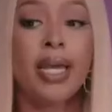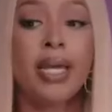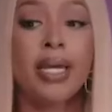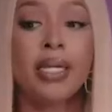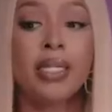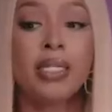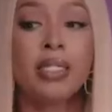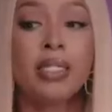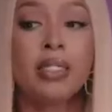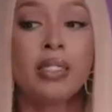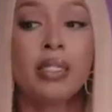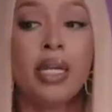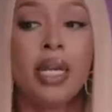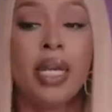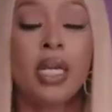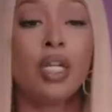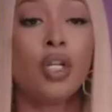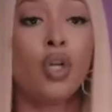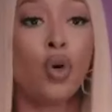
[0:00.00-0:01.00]
she had
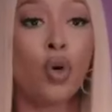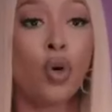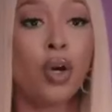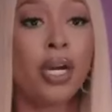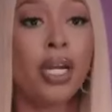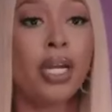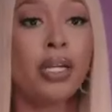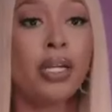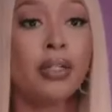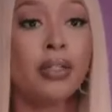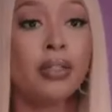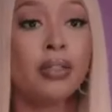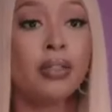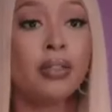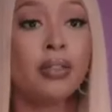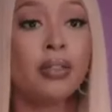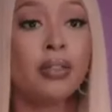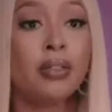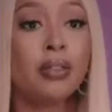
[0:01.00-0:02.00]
previously
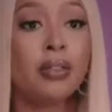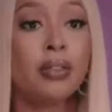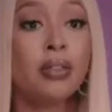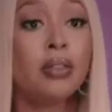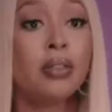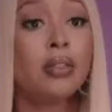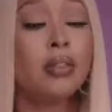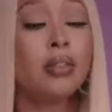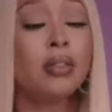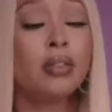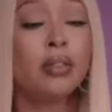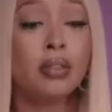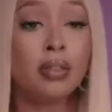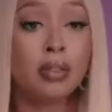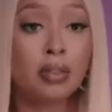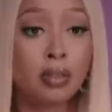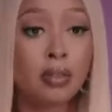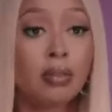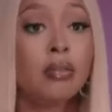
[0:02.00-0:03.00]
acknowledged.
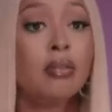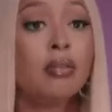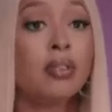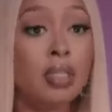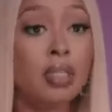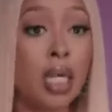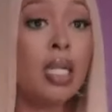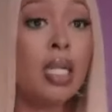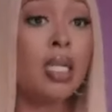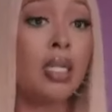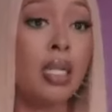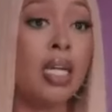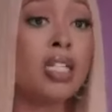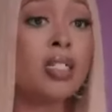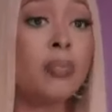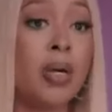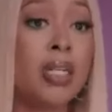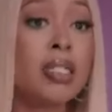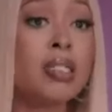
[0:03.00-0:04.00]
Destiny's
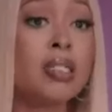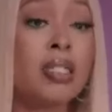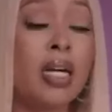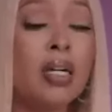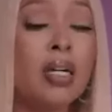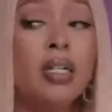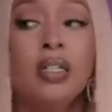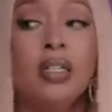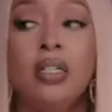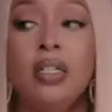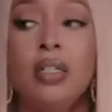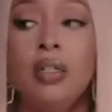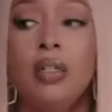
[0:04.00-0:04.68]
stories on her early